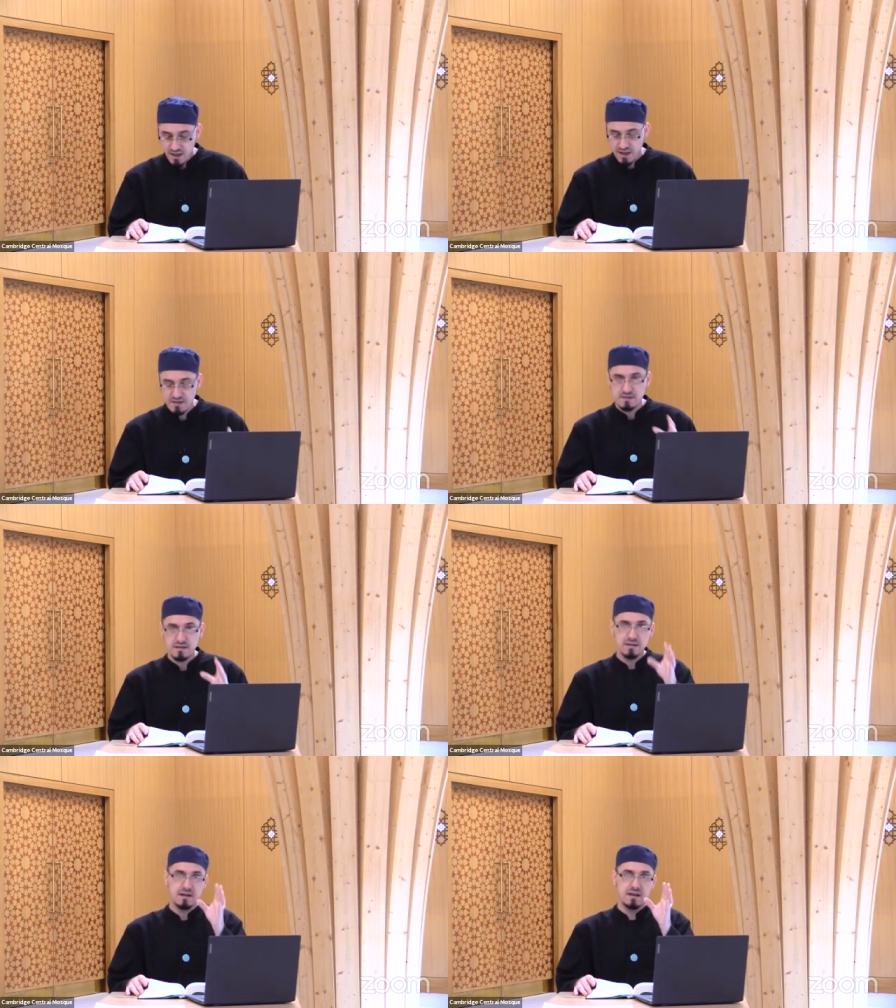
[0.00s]
and
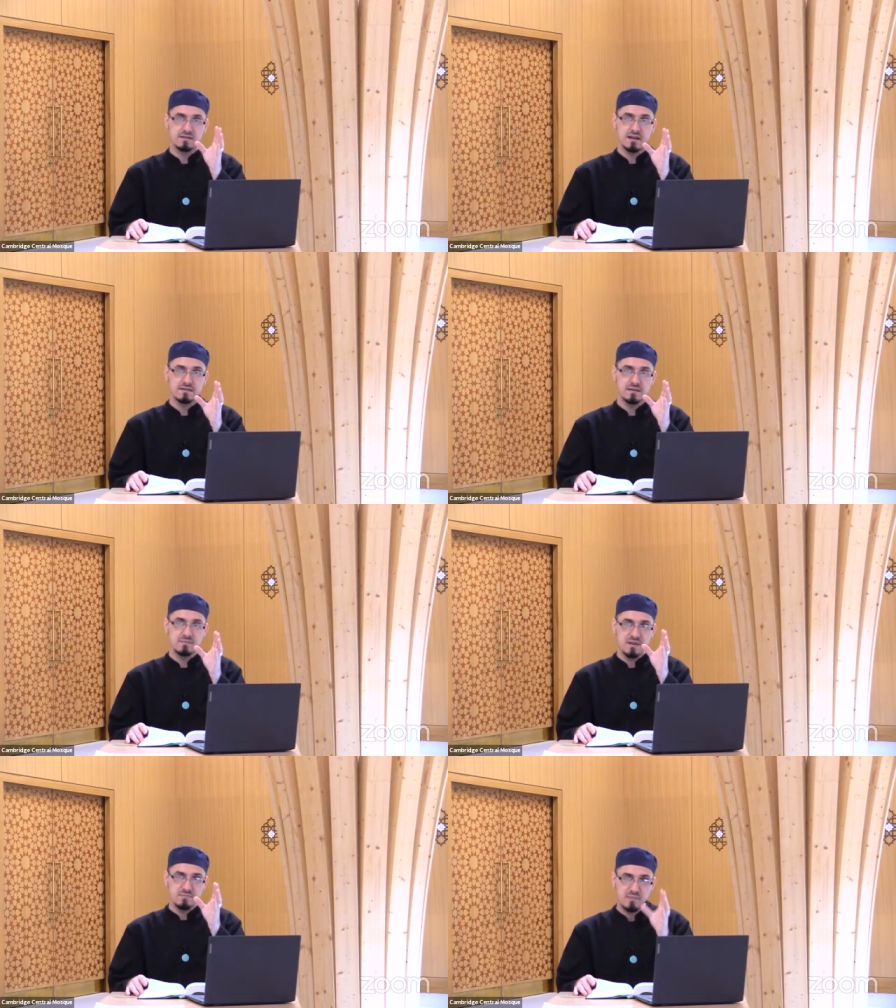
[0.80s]
as I said,
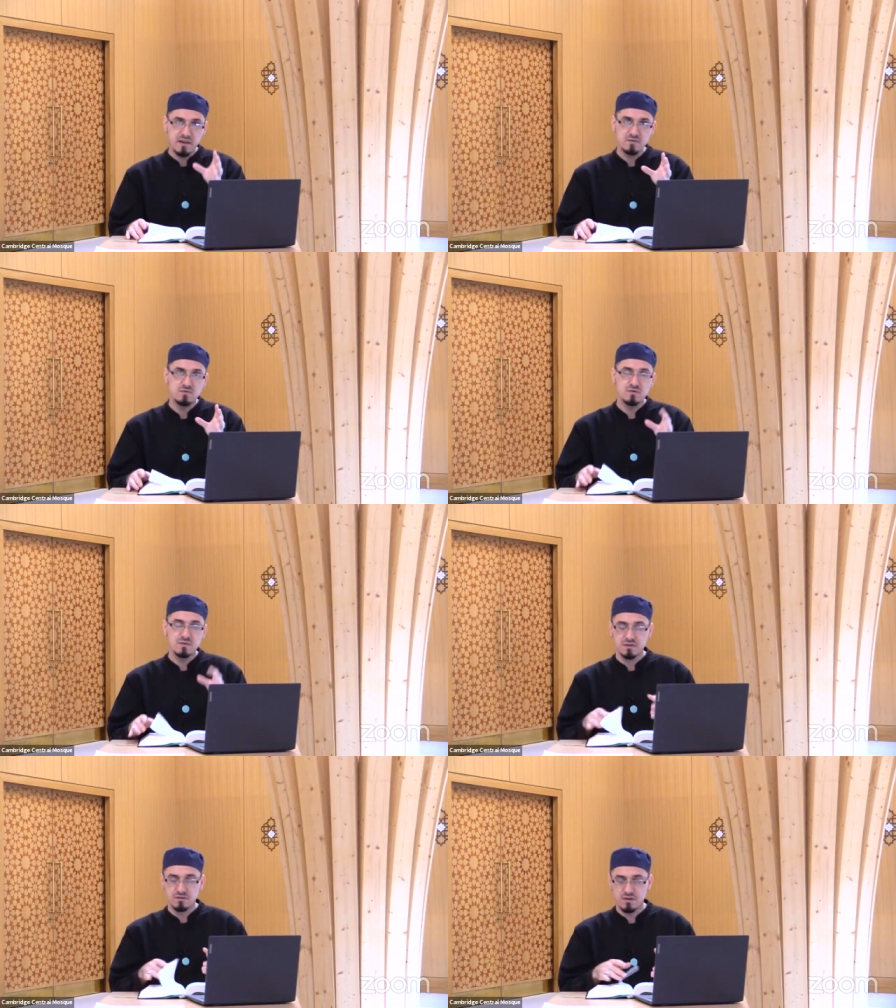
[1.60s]
being
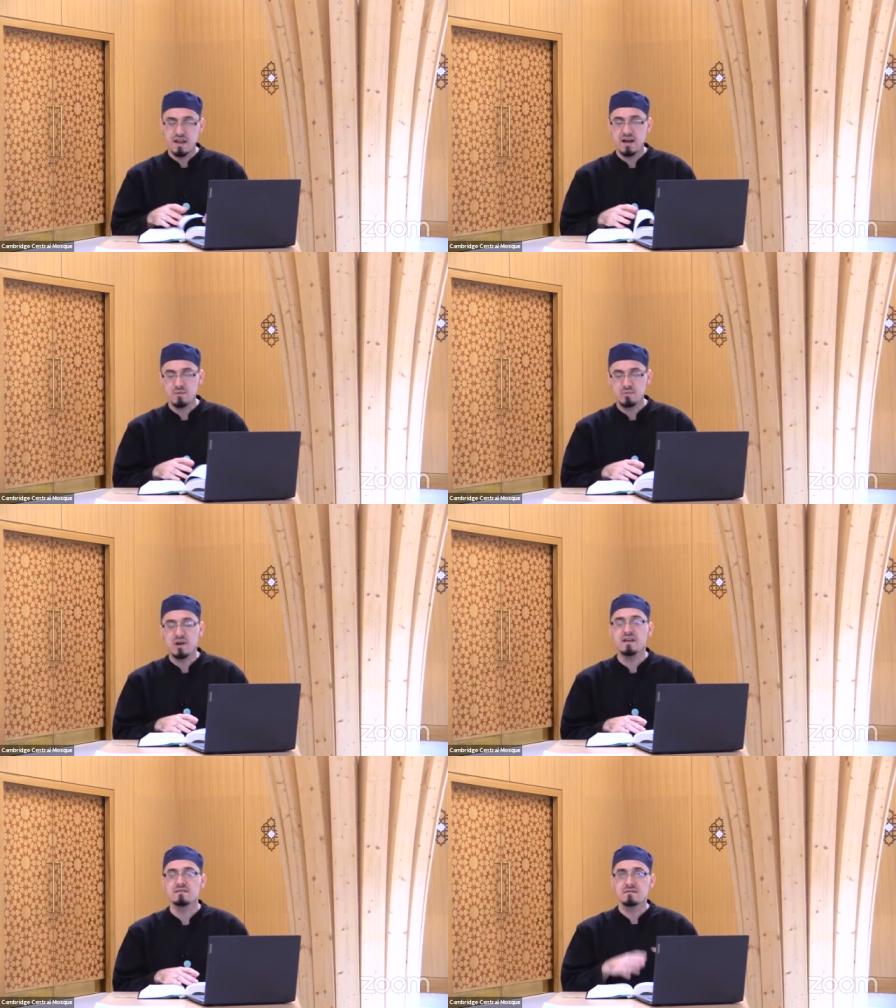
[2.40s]
punctual on our
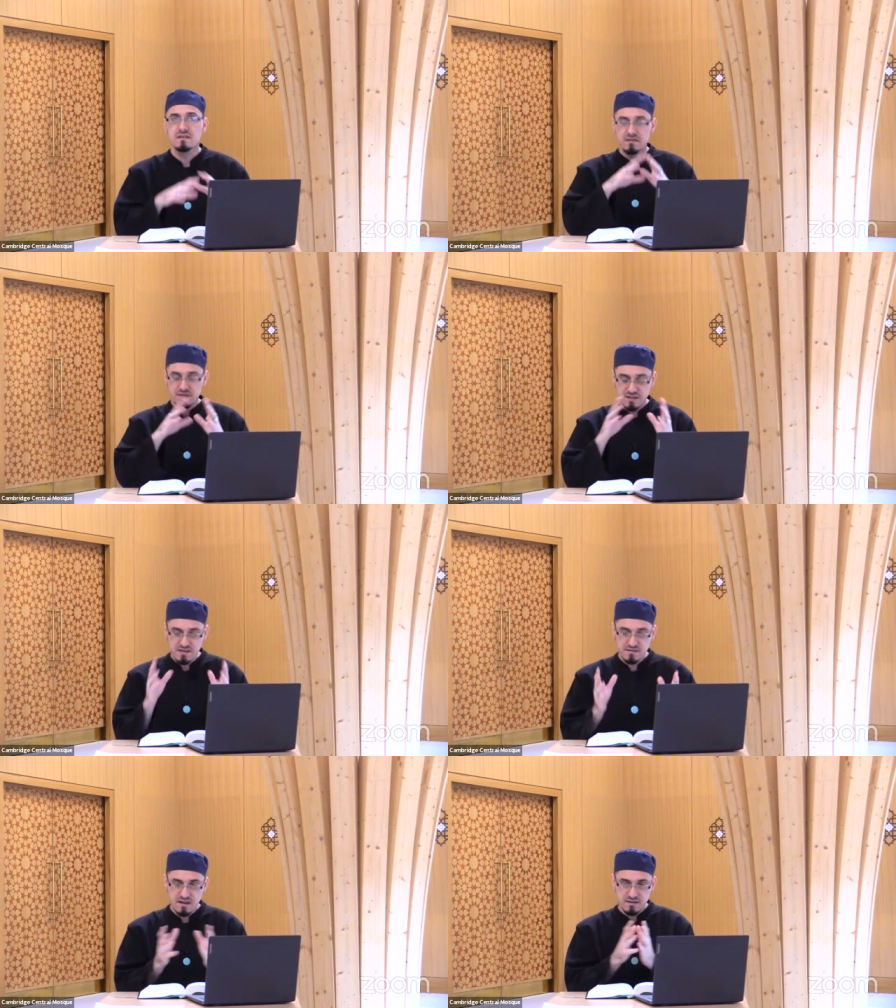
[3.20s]
prayers.
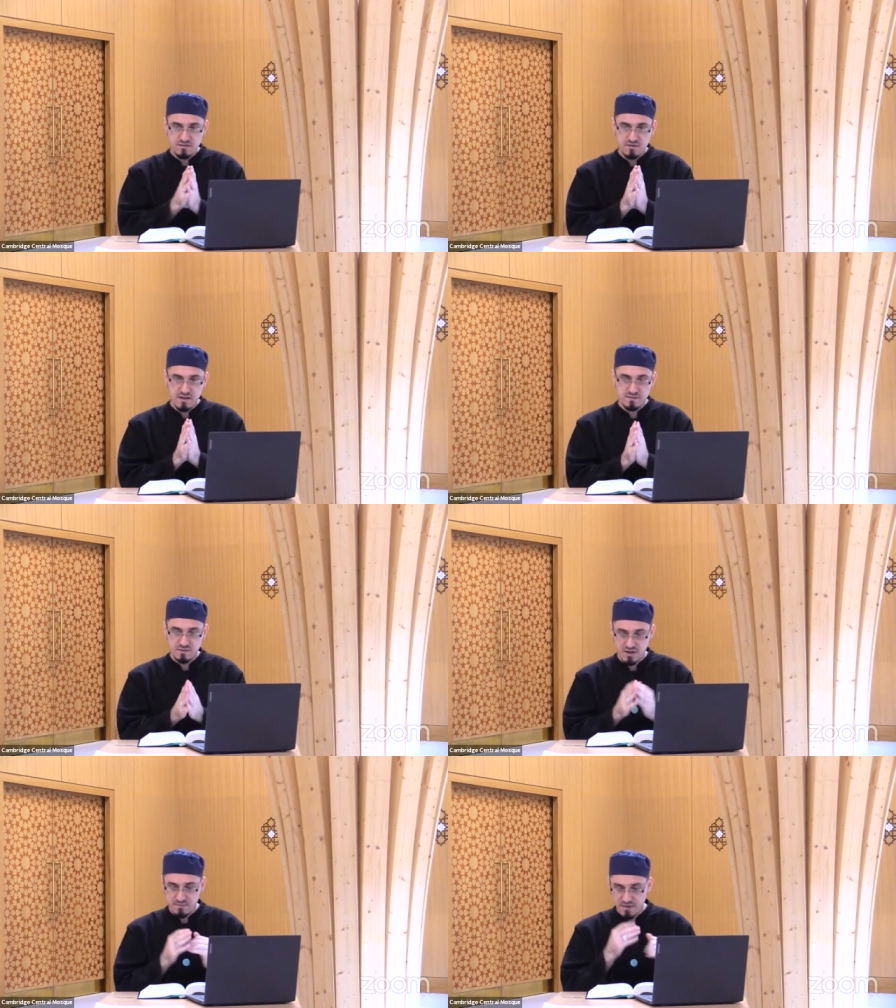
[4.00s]
These are the traits
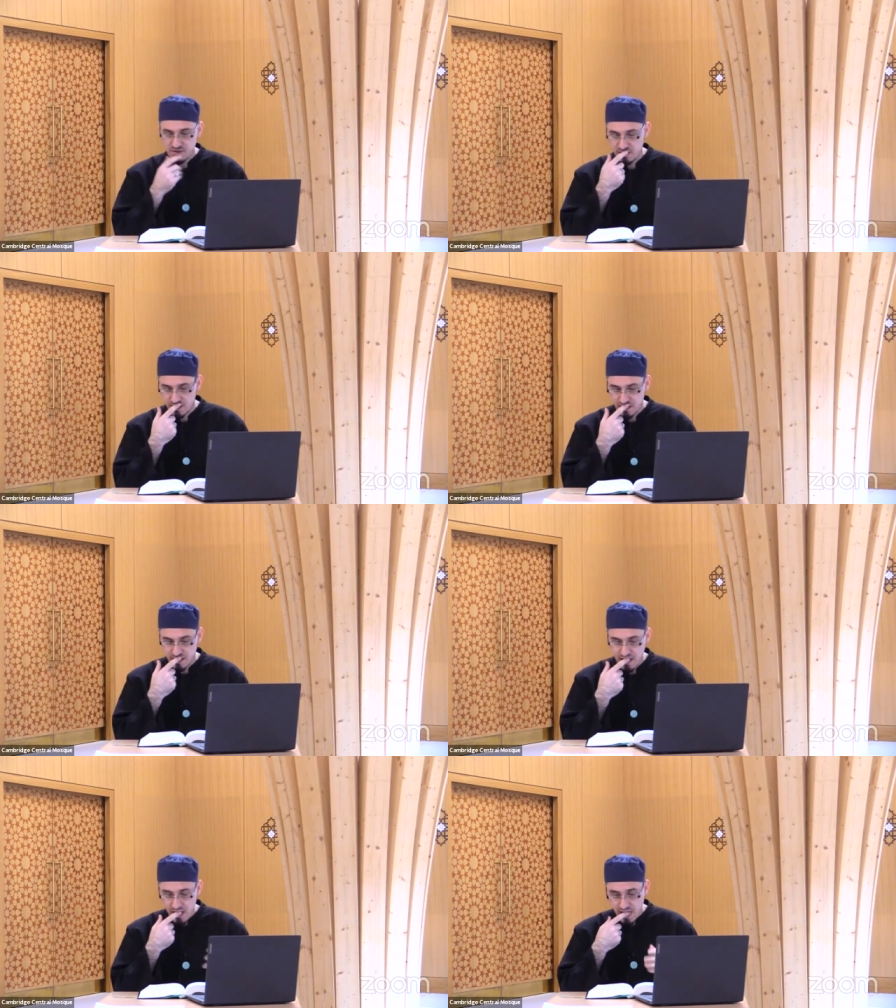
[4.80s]
which are mentioned in
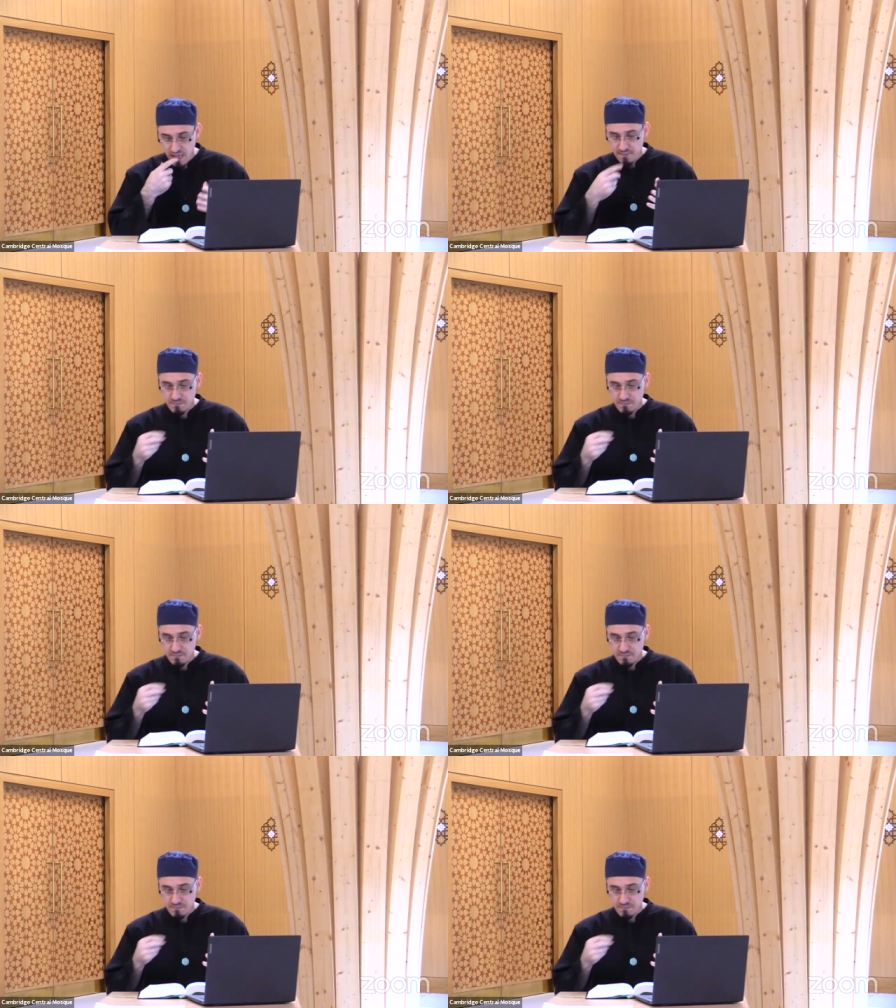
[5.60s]
here,